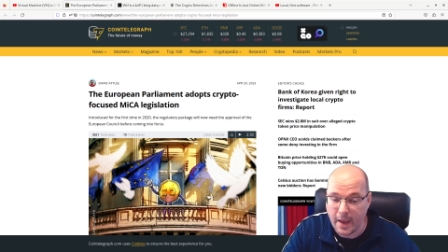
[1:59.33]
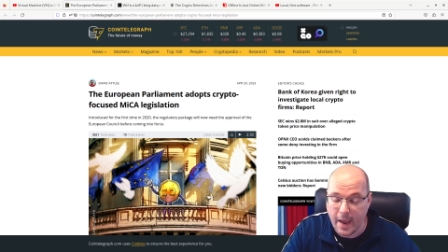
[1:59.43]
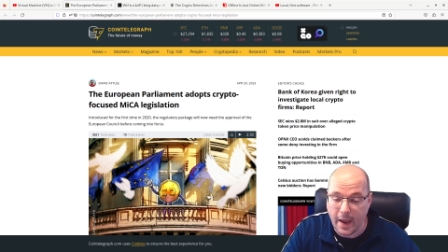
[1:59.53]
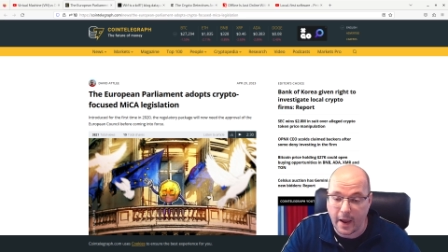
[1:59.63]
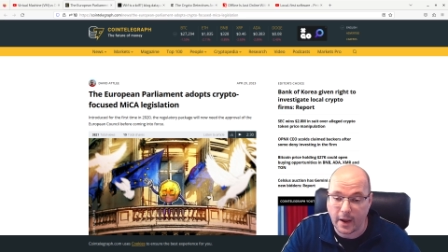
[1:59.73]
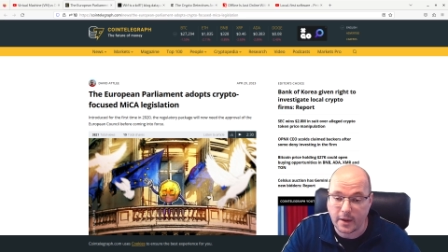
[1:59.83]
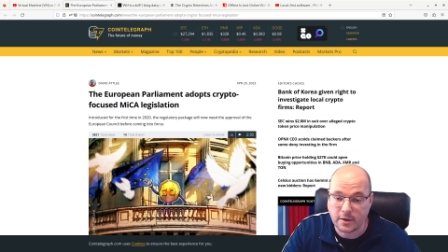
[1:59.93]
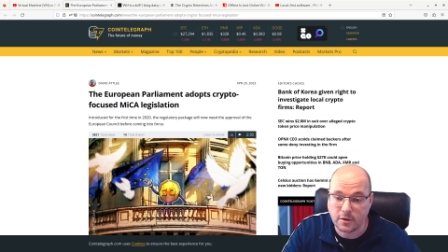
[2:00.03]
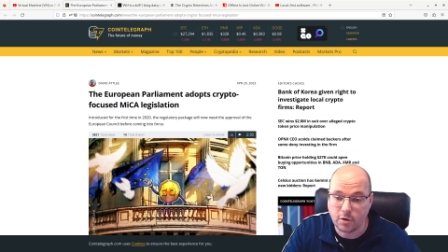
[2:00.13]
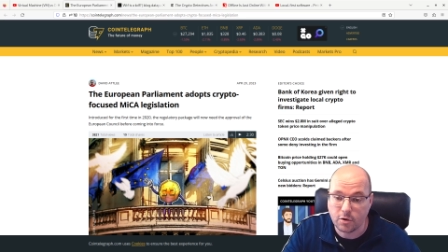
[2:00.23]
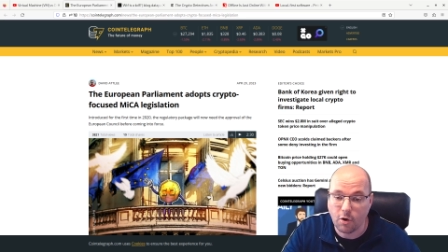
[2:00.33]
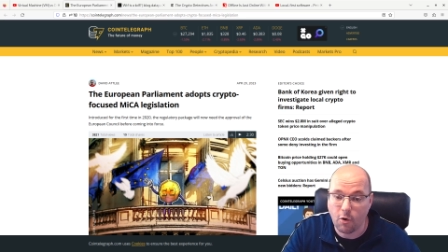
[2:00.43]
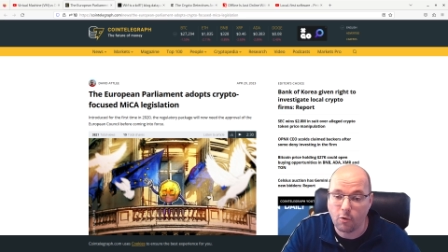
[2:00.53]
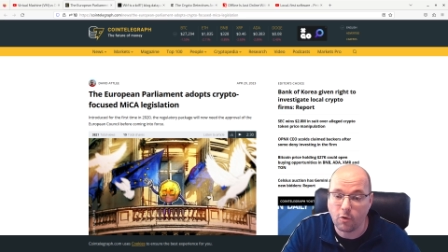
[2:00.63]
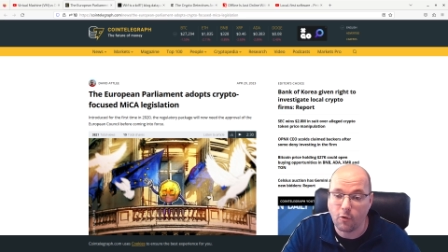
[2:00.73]
And the
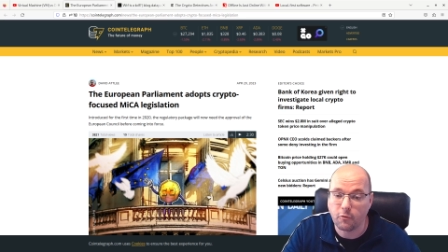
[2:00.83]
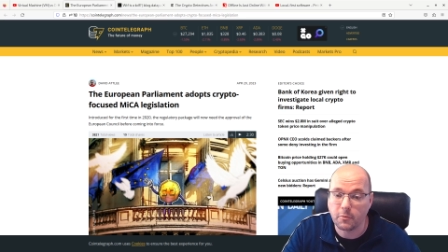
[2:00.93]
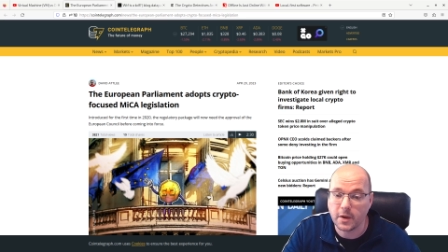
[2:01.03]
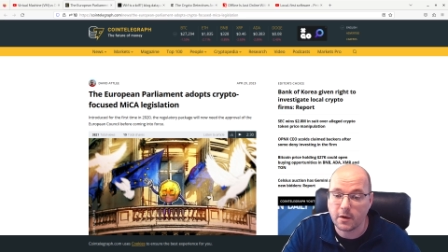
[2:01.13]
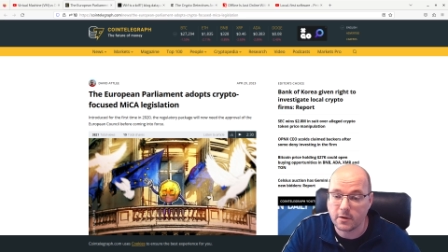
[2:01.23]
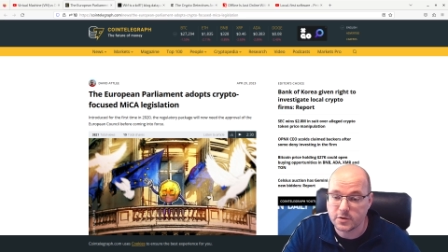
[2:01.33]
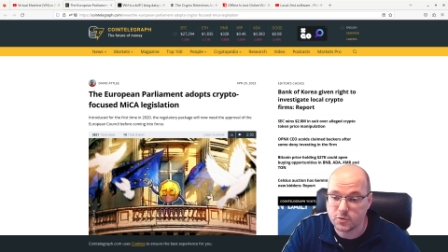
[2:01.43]
goal of MiCA is to